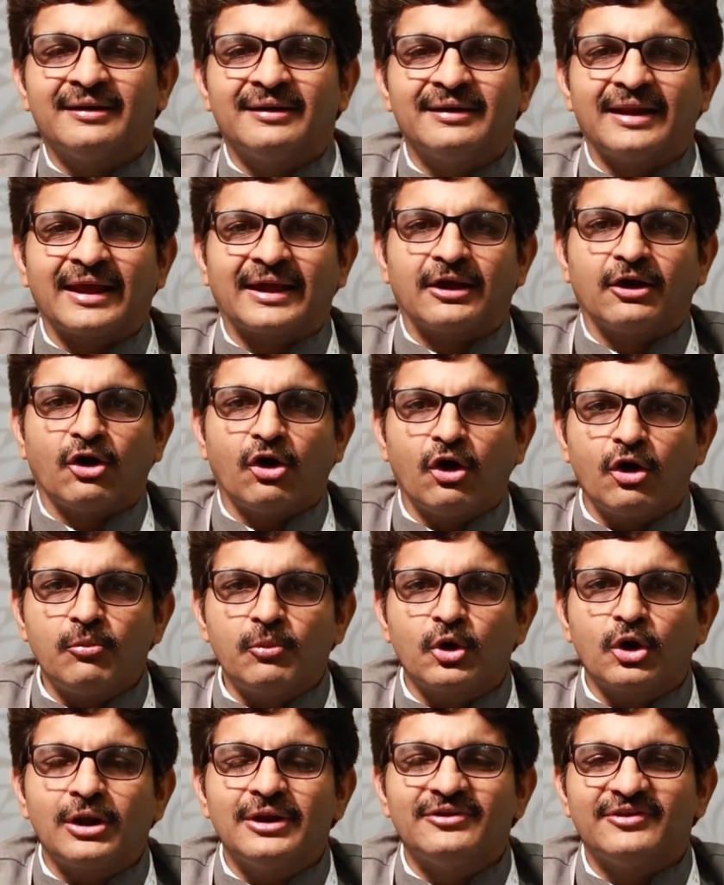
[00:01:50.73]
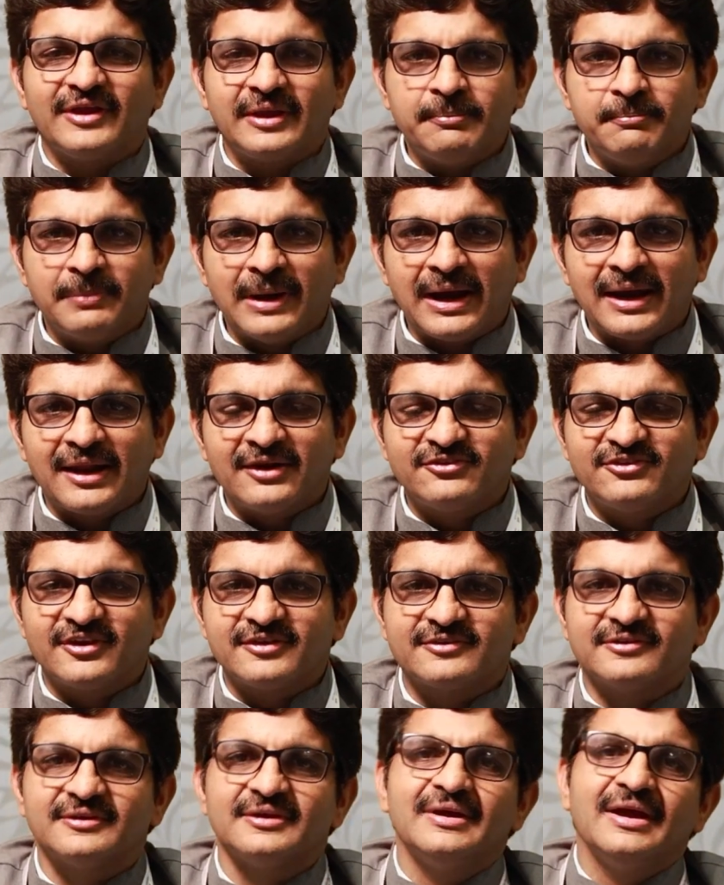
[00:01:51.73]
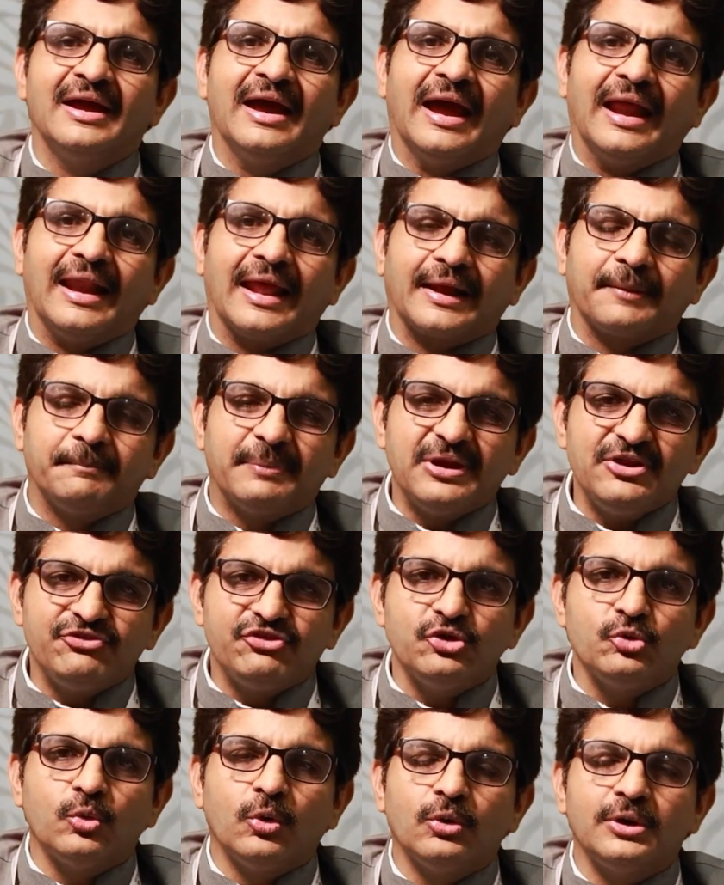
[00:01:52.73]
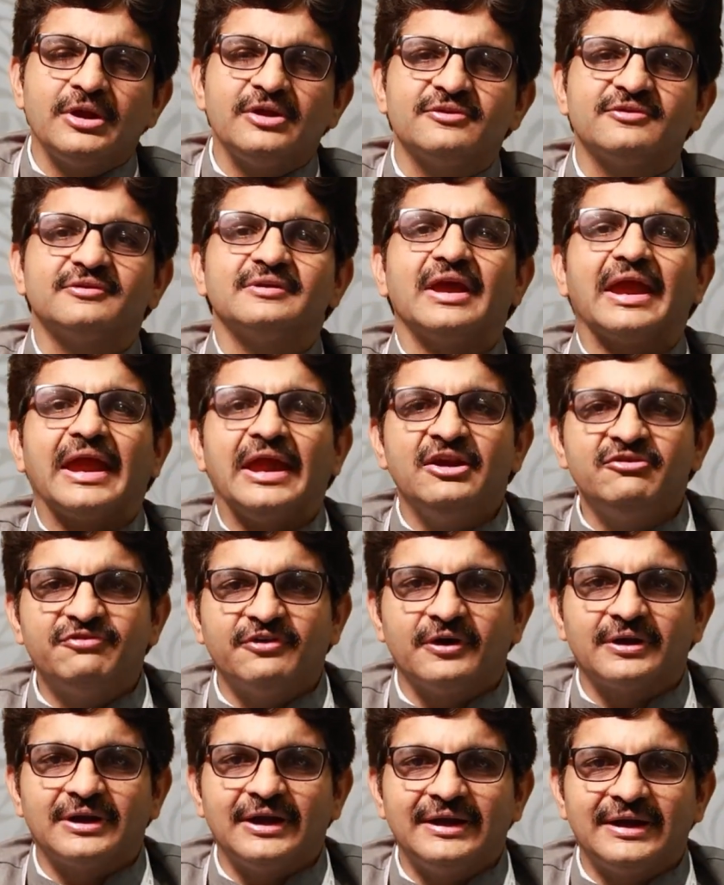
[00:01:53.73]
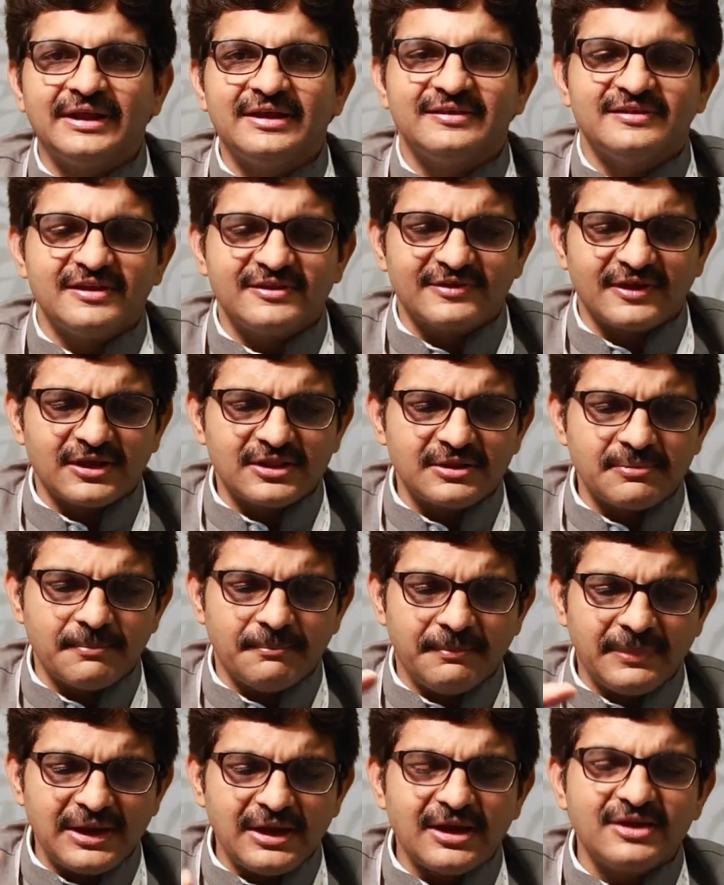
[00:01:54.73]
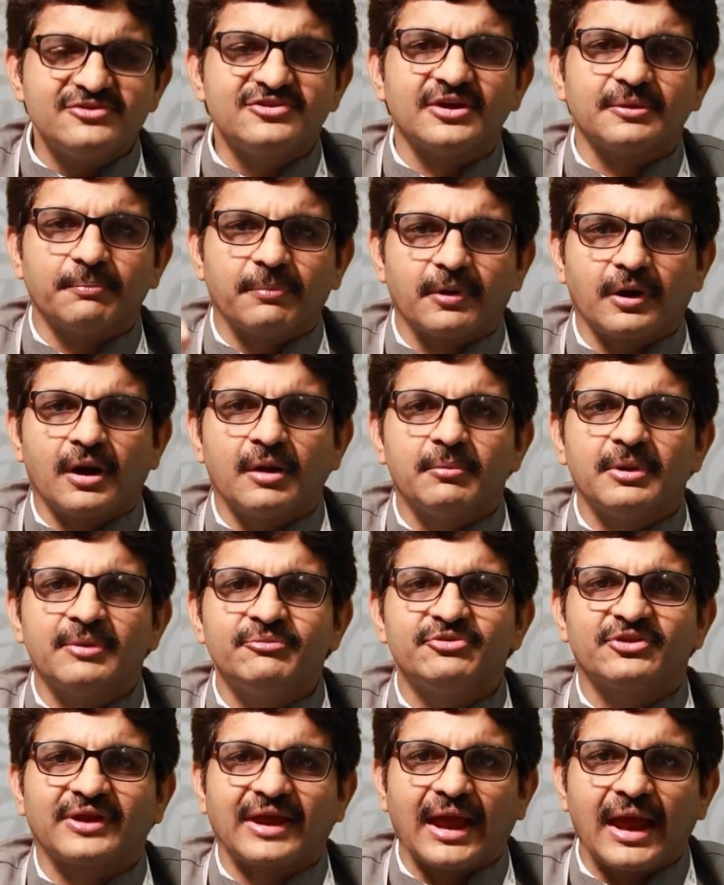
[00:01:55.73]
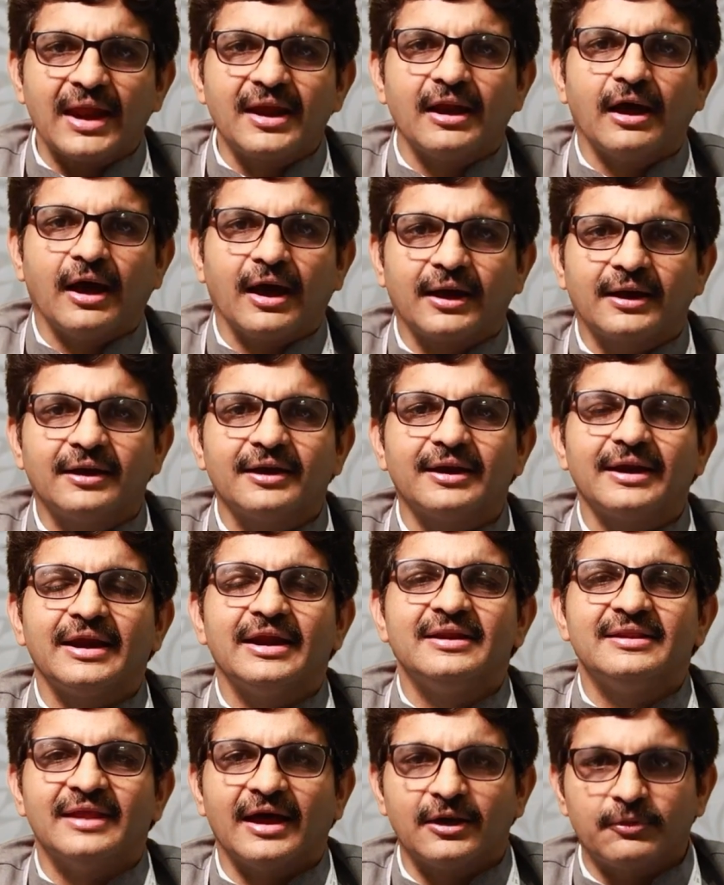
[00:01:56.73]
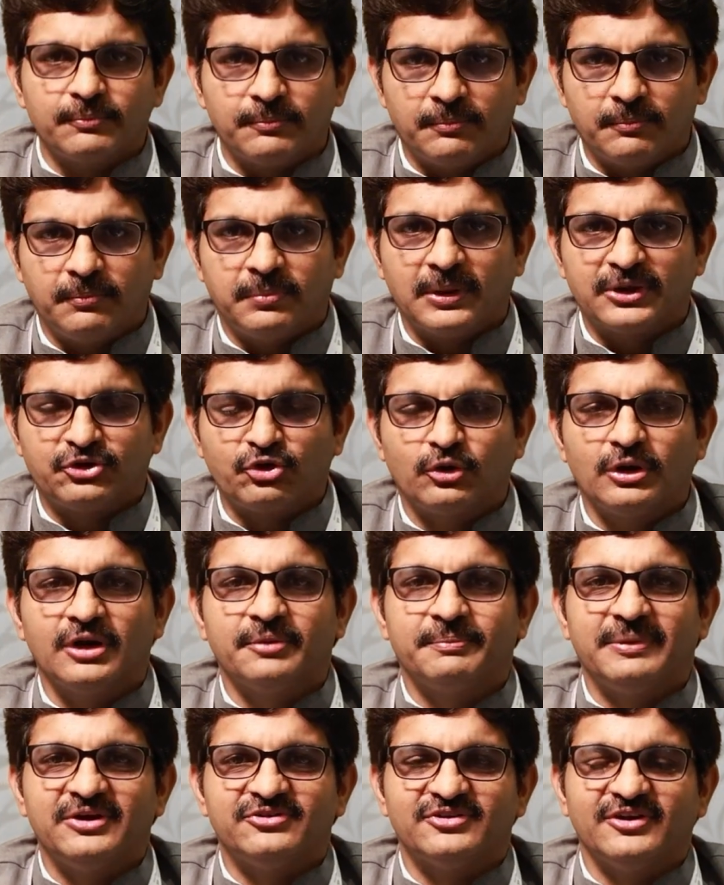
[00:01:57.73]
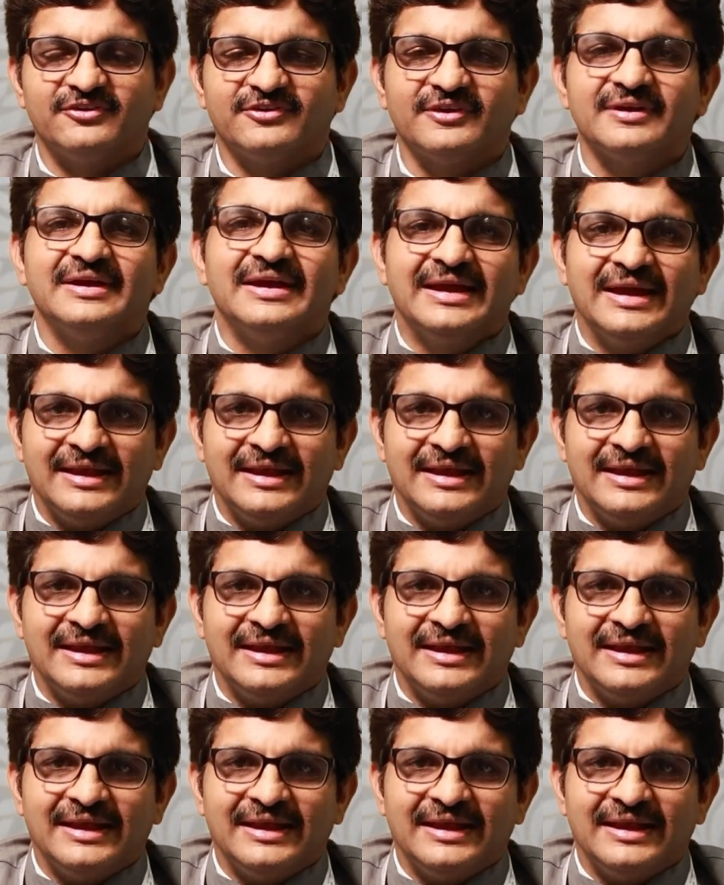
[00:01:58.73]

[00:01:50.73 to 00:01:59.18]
like hormonal imbalances, like PCODs, infertility. These are the major problems can occur in that particular patients.